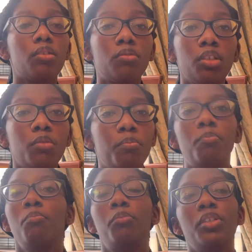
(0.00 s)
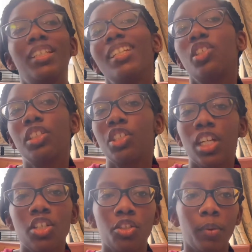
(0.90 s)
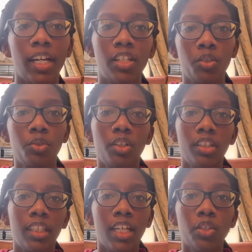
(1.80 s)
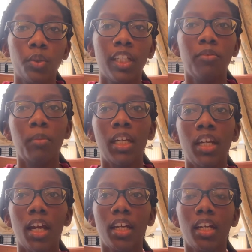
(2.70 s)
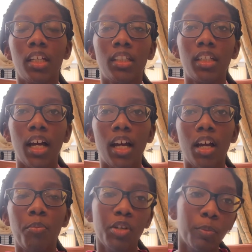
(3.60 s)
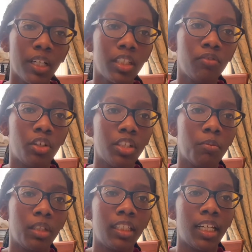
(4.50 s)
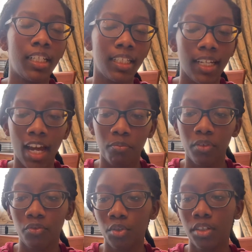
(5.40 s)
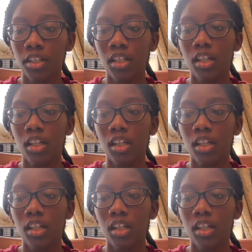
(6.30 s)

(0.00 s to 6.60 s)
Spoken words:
could potentially change the way I do certain things or give me a perspective on something that I didn't have before.